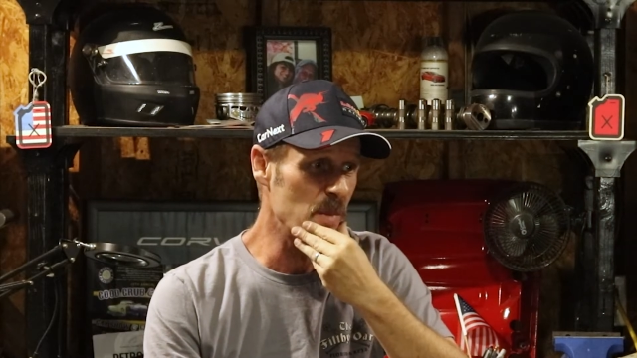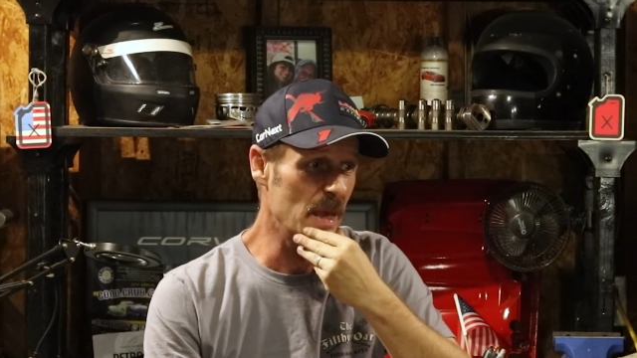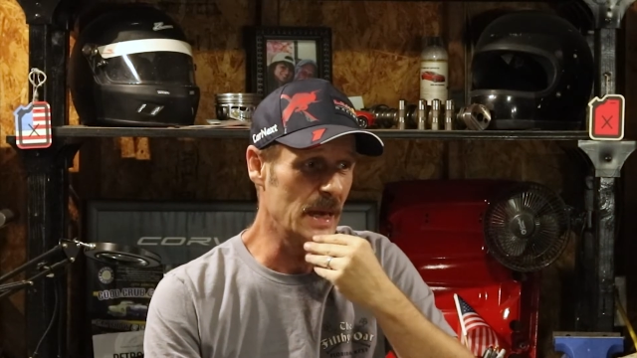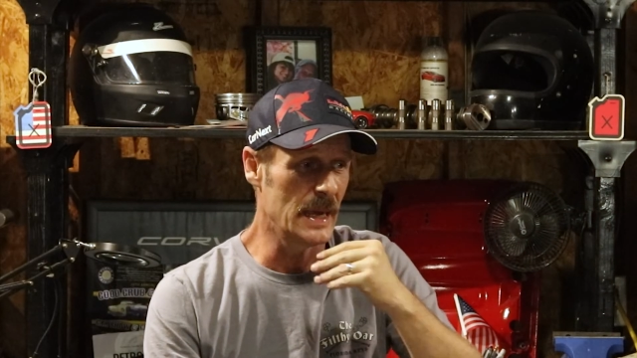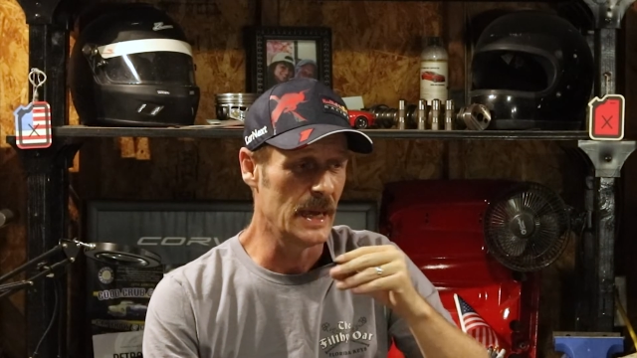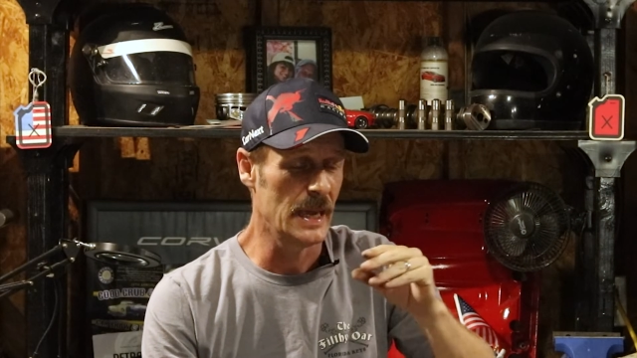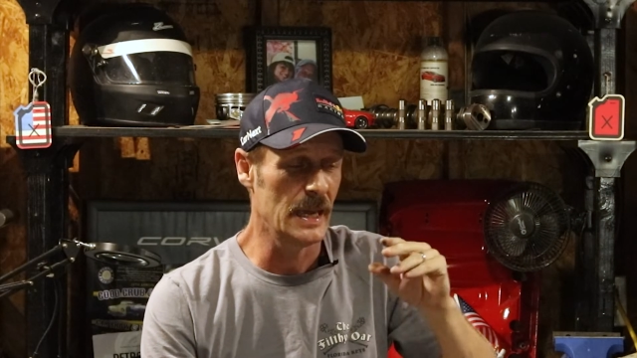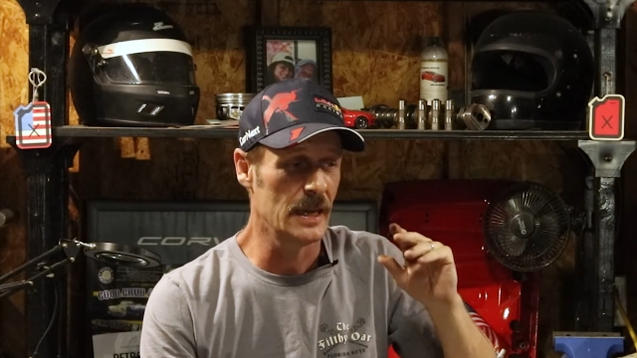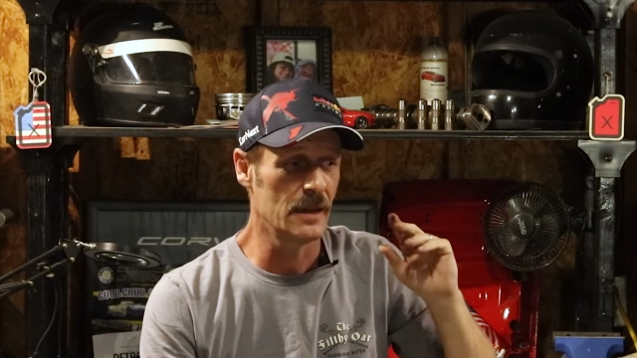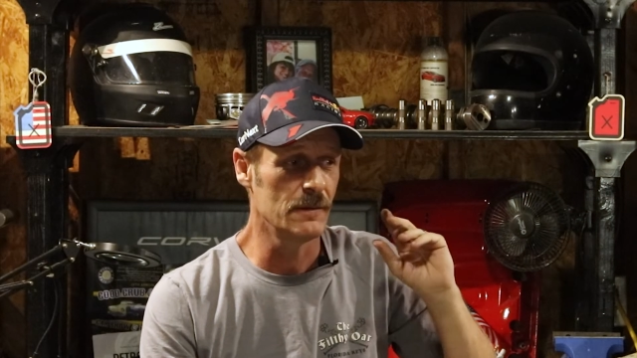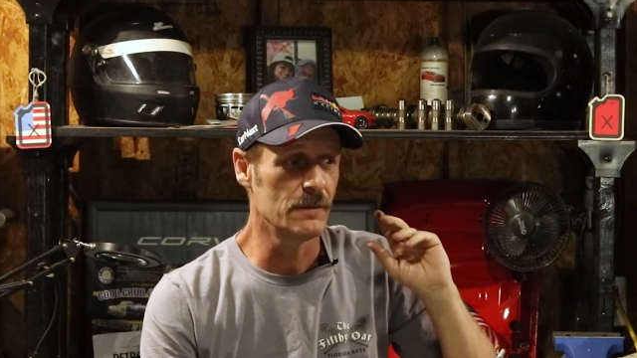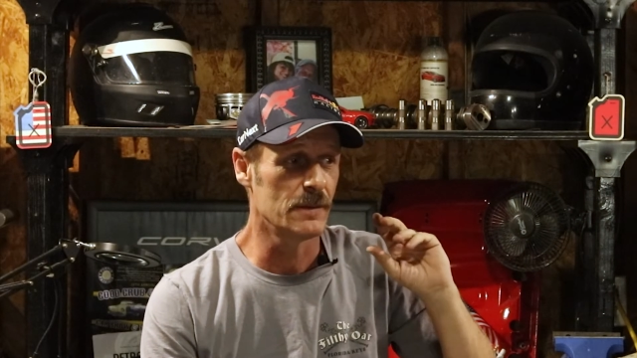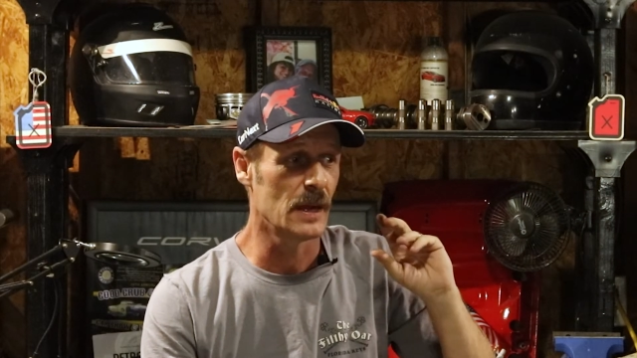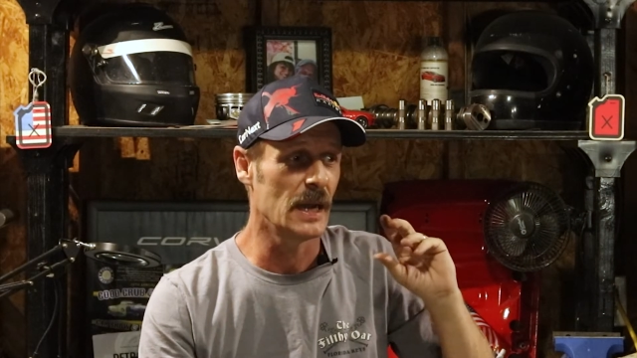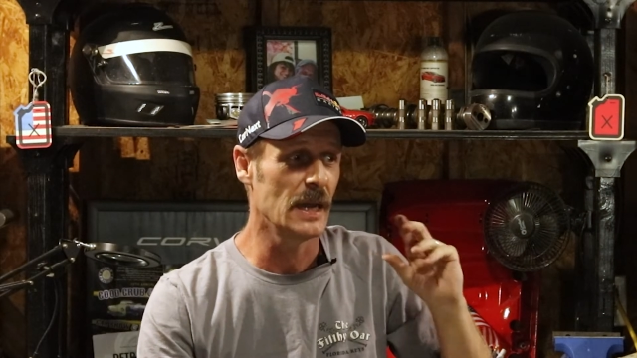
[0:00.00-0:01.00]
And
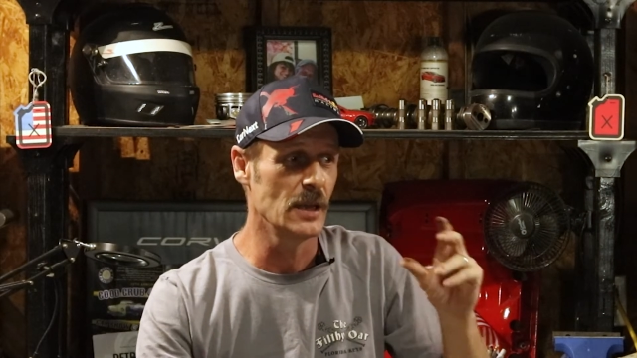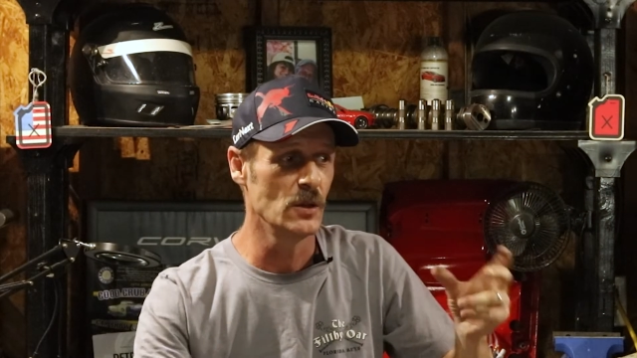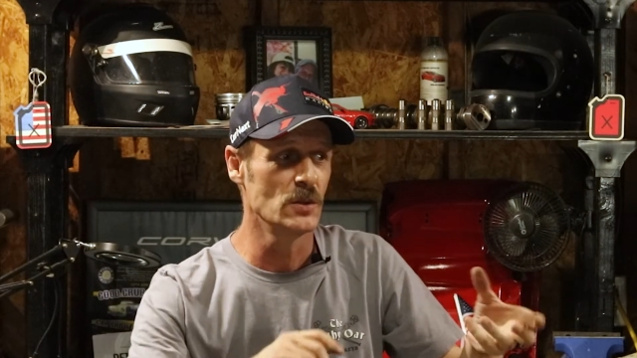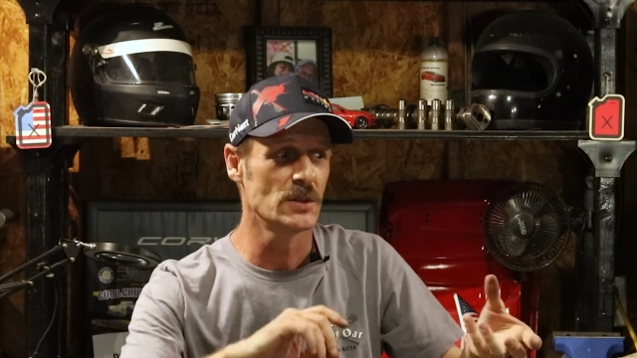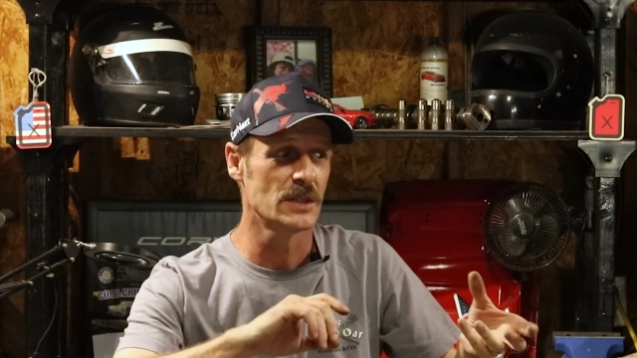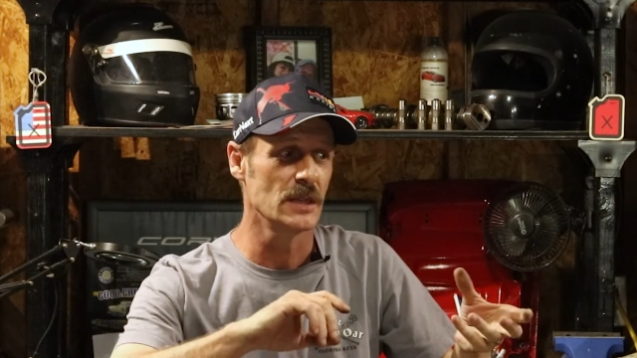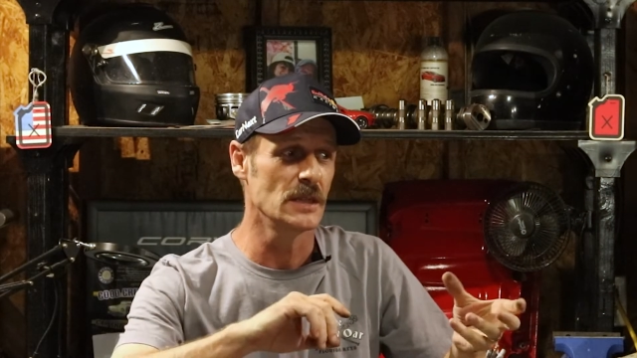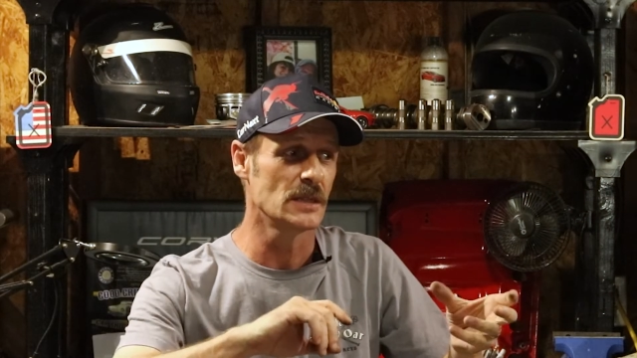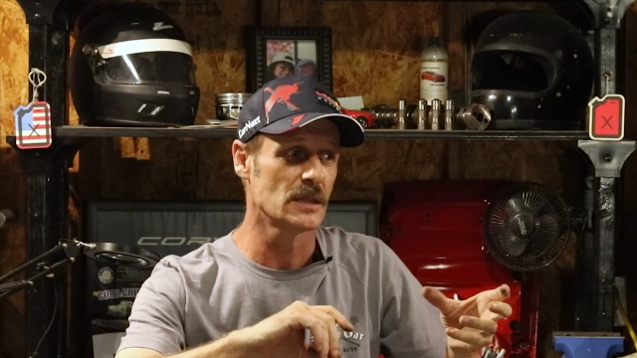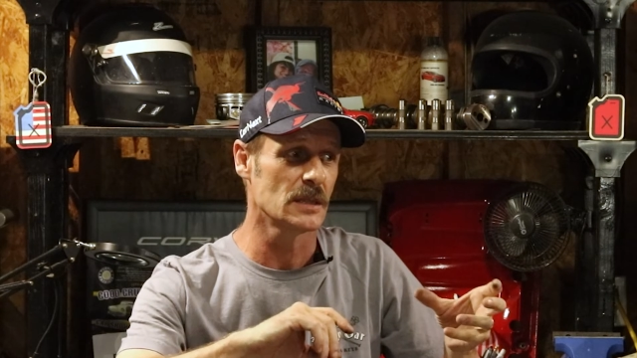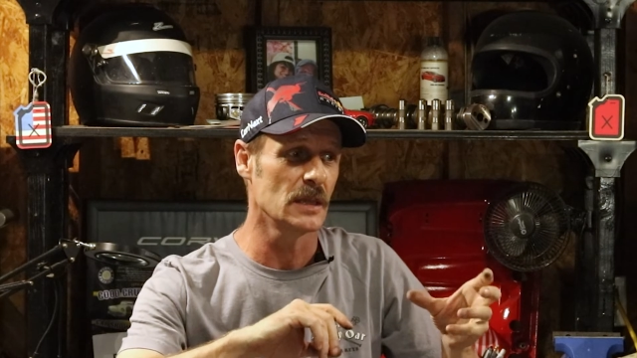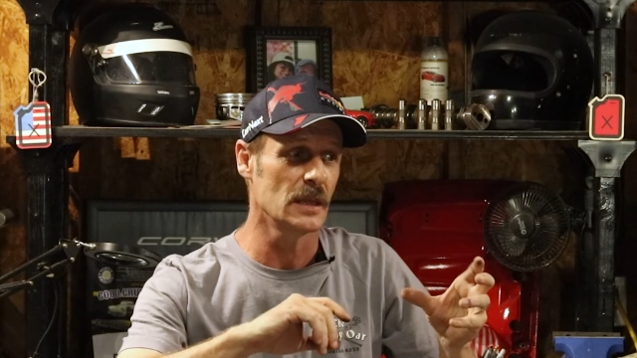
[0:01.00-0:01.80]
I use these